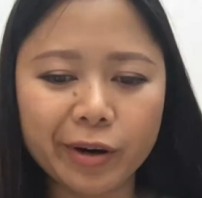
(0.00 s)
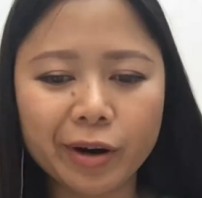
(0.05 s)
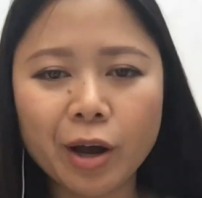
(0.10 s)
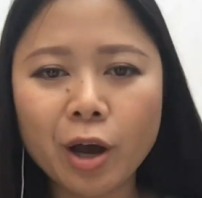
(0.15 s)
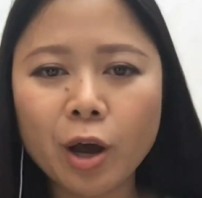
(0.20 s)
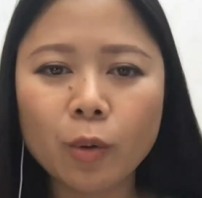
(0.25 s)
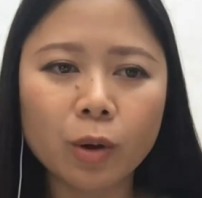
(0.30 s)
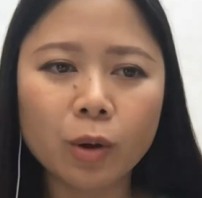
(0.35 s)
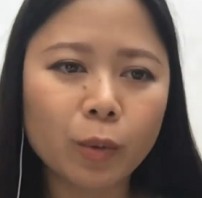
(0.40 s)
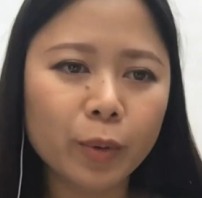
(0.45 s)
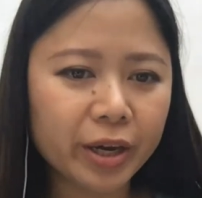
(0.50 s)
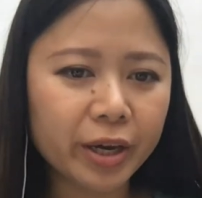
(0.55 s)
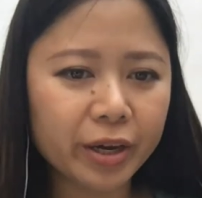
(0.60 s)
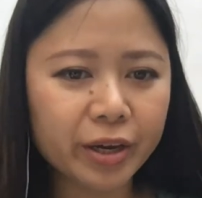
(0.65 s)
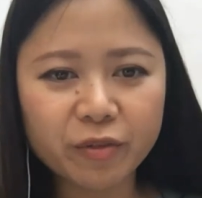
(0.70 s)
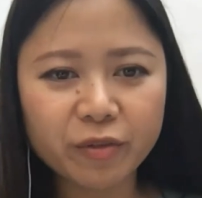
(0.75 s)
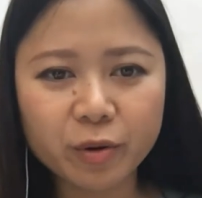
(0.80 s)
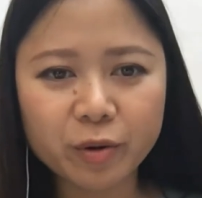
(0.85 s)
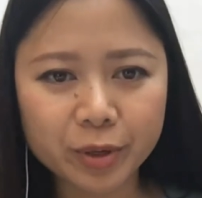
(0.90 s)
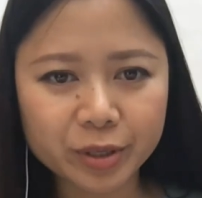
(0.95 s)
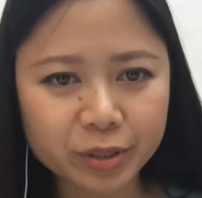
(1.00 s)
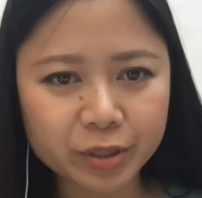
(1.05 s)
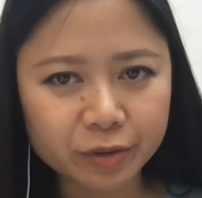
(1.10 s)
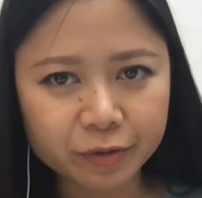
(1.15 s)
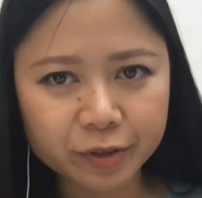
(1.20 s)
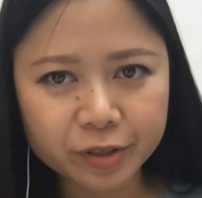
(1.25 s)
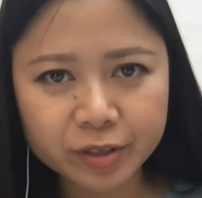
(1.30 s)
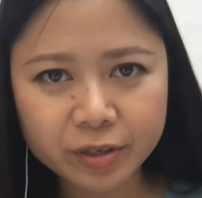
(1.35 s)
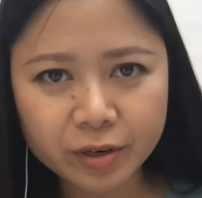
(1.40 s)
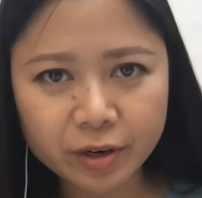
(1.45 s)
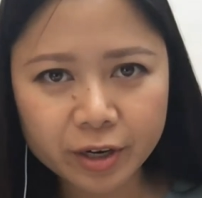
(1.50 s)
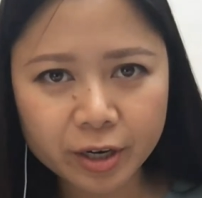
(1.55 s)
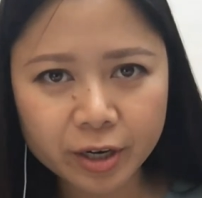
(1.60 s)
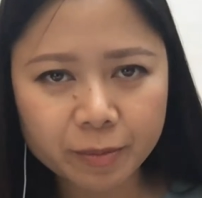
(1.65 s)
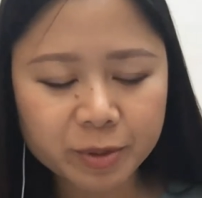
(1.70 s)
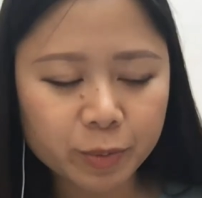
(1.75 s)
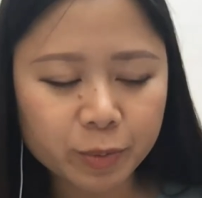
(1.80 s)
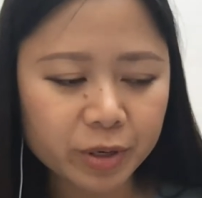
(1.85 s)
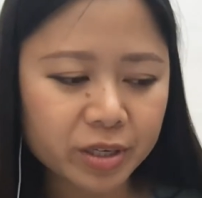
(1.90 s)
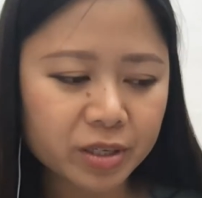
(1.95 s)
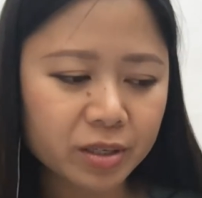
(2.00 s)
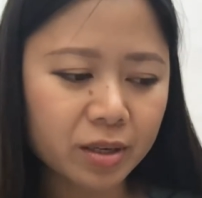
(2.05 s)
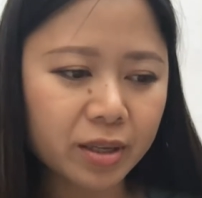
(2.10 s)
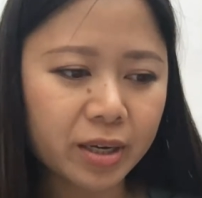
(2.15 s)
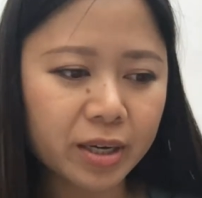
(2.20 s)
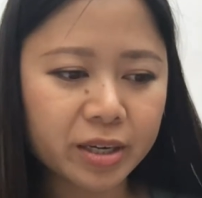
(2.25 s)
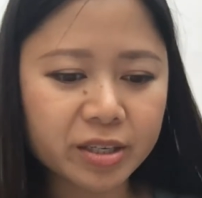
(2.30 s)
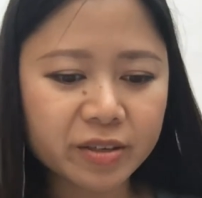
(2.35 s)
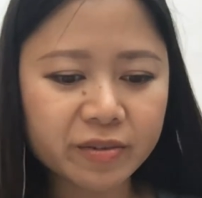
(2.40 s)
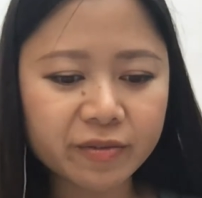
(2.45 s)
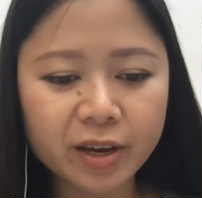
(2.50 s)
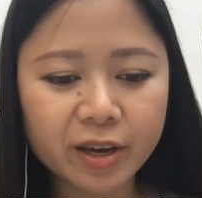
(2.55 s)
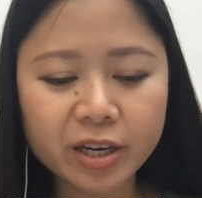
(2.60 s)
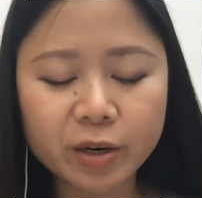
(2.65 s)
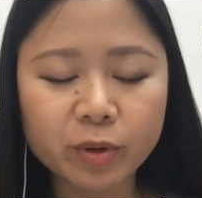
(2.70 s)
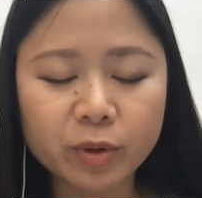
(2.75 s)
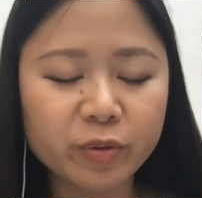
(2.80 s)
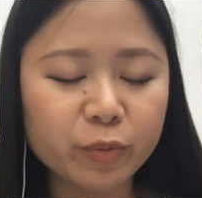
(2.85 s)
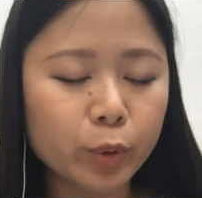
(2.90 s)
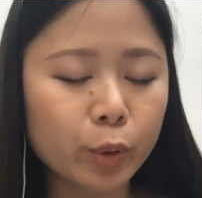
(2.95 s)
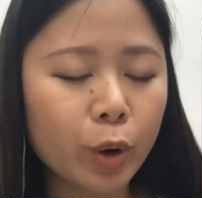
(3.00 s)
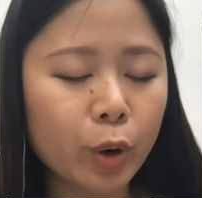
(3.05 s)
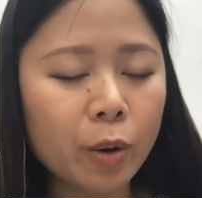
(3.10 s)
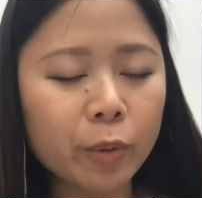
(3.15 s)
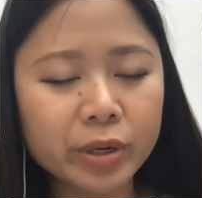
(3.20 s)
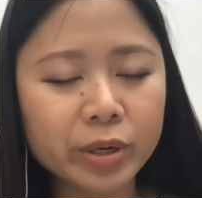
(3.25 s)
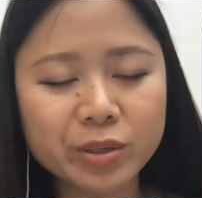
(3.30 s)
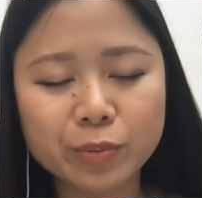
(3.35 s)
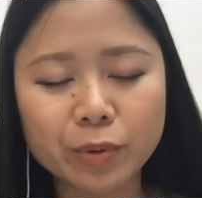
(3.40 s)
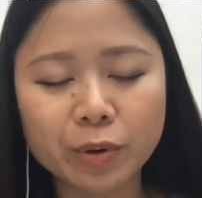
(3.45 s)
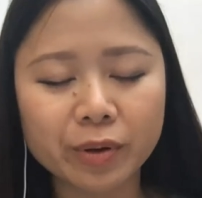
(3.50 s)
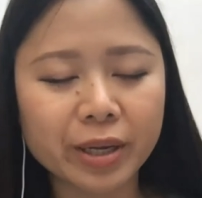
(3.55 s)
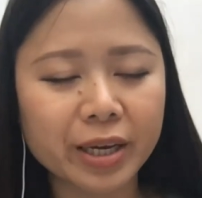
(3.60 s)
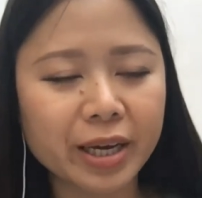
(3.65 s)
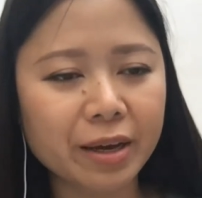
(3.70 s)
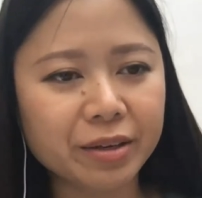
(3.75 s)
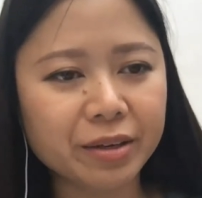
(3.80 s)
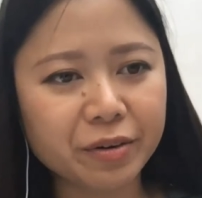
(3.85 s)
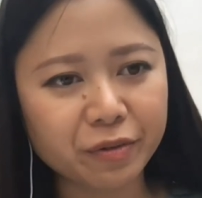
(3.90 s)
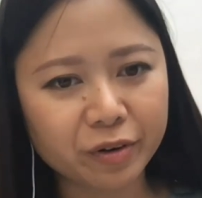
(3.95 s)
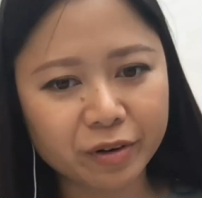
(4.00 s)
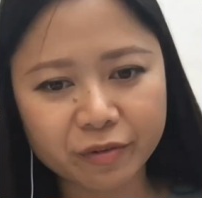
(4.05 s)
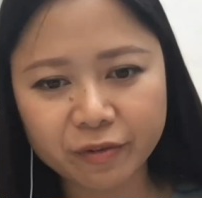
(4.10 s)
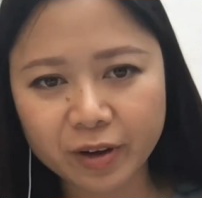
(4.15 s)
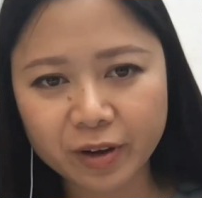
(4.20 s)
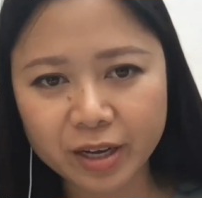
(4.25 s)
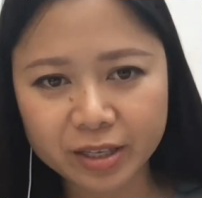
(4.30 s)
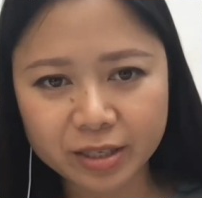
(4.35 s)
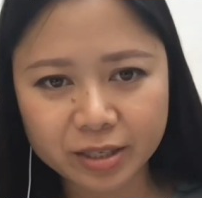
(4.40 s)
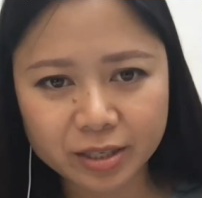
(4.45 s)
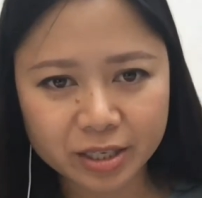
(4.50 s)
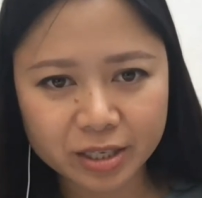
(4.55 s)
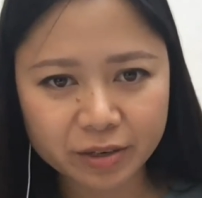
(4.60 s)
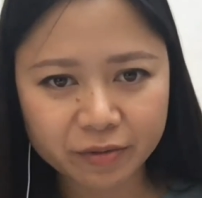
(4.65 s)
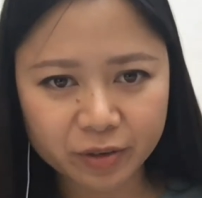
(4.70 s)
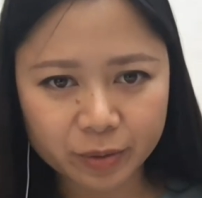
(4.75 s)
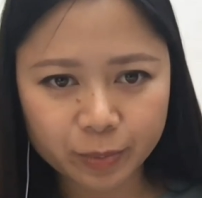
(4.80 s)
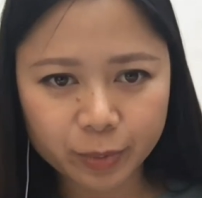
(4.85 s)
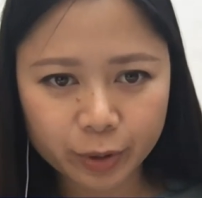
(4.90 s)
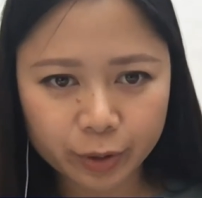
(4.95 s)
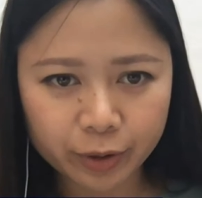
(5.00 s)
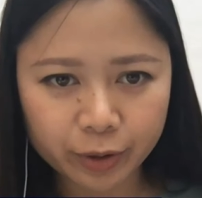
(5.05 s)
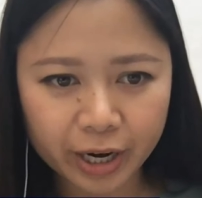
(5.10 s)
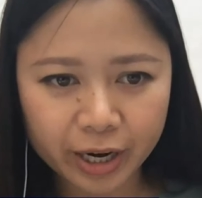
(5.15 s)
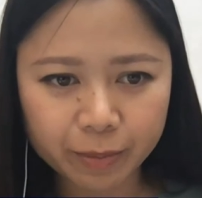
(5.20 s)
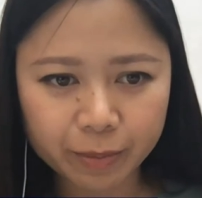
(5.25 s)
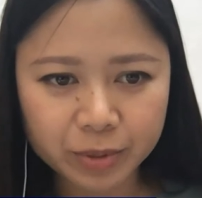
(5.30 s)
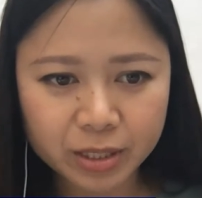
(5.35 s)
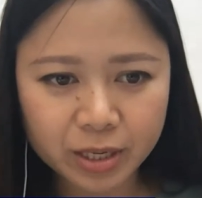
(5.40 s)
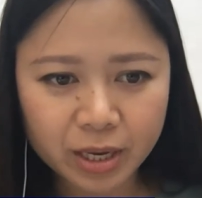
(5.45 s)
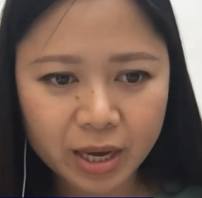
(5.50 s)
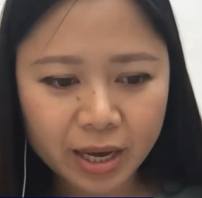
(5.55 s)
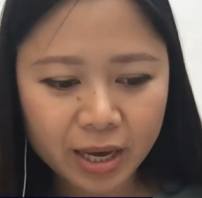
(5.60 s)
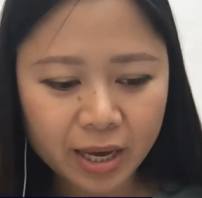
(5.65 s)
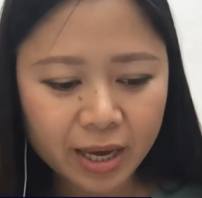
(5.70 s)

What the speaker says: were, well, what can government do for startups? What is the latest fund? And we were always rolling out different funds and different programs.